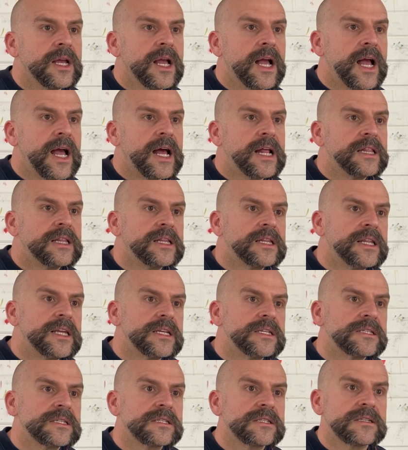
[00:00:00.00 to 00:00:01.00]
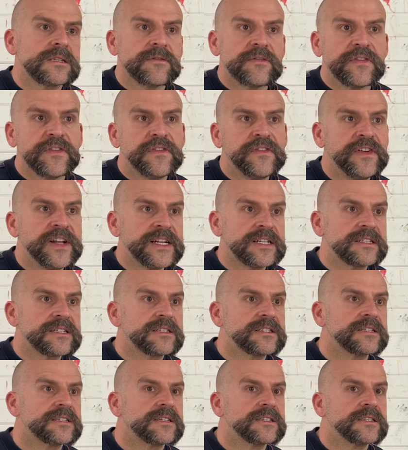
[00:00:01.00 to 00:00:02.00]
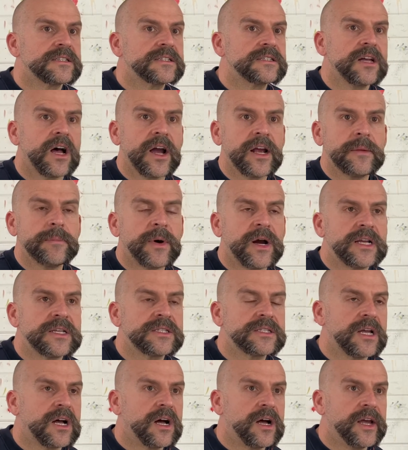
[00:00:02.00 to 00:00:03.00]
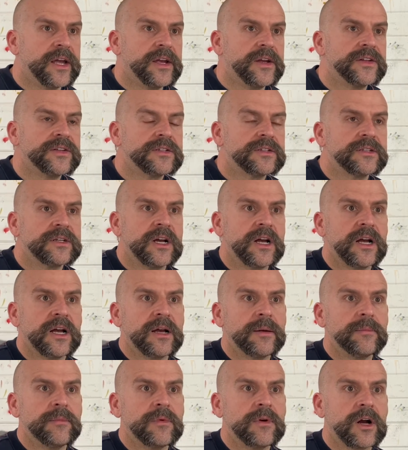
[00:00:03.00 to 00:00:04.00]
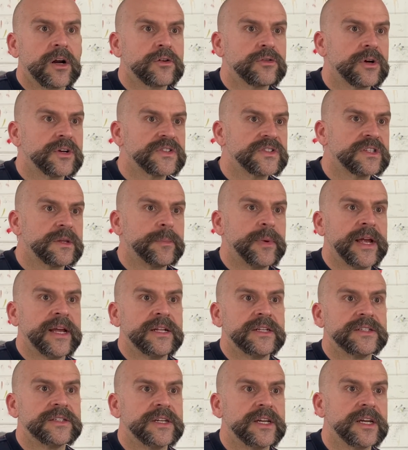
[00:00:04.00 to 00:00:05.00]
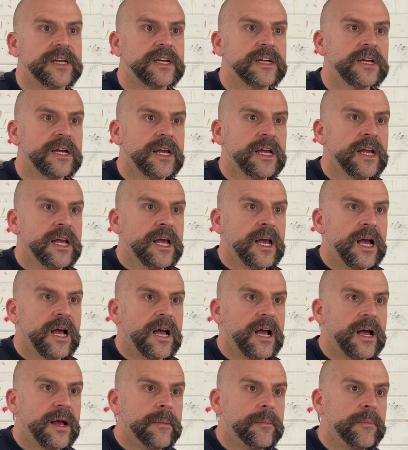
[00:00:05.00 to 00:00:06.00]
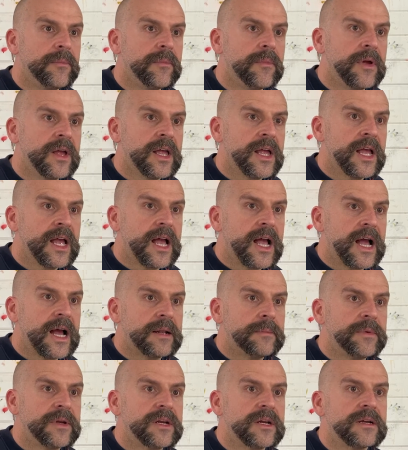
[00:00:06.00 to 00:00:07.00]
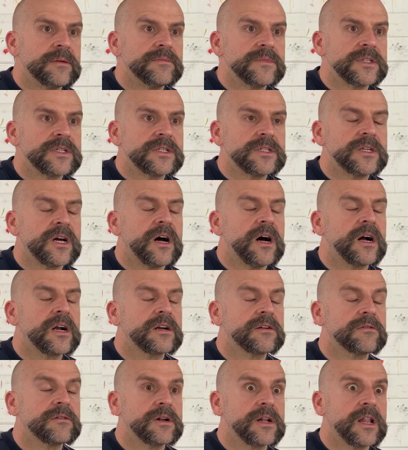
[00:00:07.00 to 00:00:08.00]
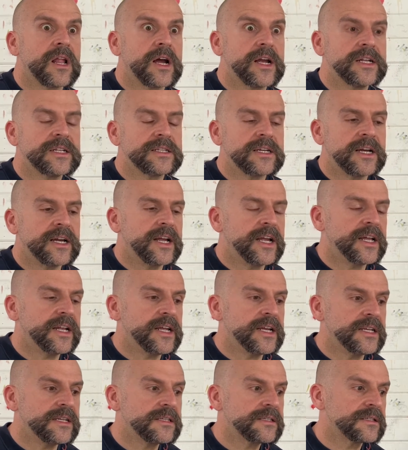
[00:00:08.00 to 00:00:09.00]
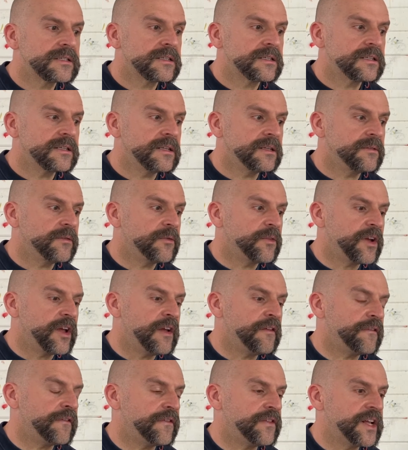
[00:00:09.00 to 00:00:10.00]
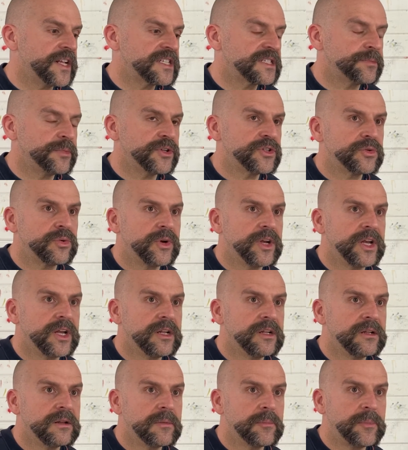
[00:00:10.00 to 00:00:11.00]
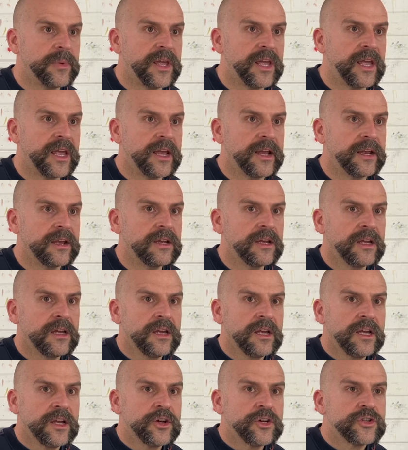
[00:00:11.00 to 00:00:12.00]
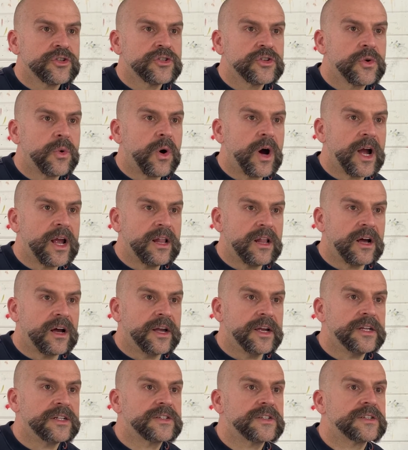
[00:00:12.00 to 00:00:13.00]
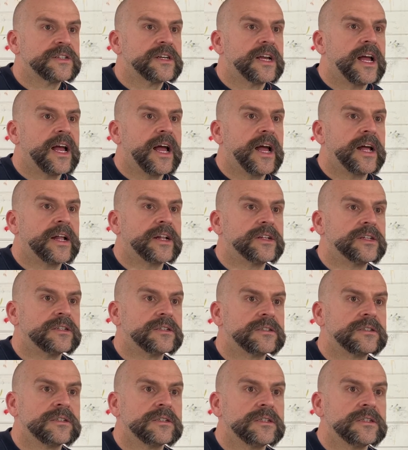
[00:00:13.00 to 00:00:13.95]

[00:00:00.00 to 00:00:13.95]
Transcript: And this flits side by side across the painting, and becomes darker and lighter. It flits between being twilight and